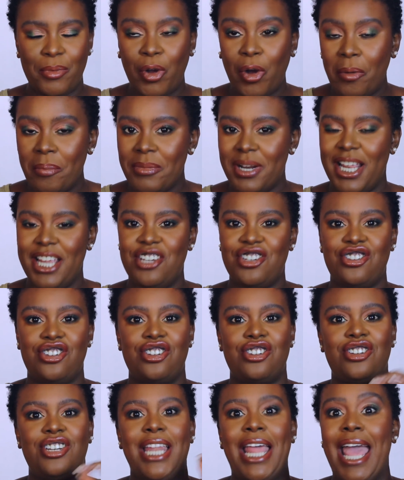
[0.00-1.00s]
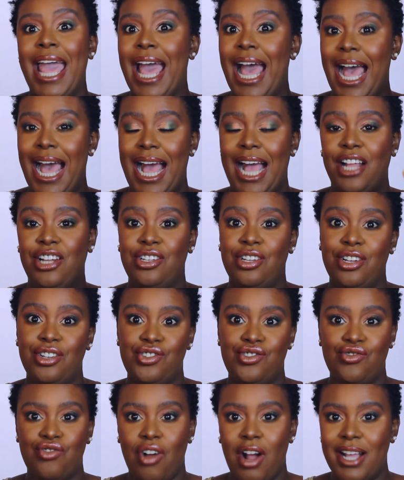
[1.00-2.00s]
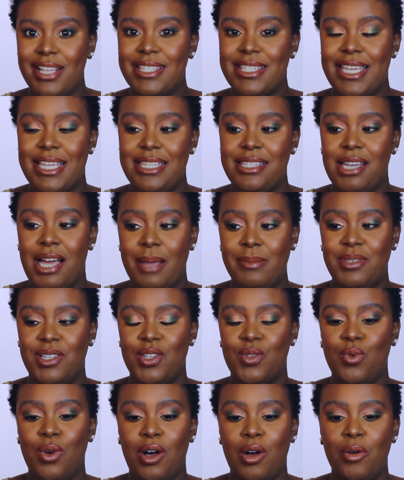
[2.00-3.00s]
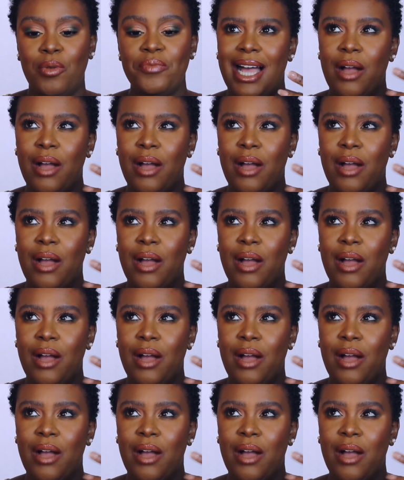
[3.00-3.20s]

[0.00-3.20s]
combination and dry skin types as well.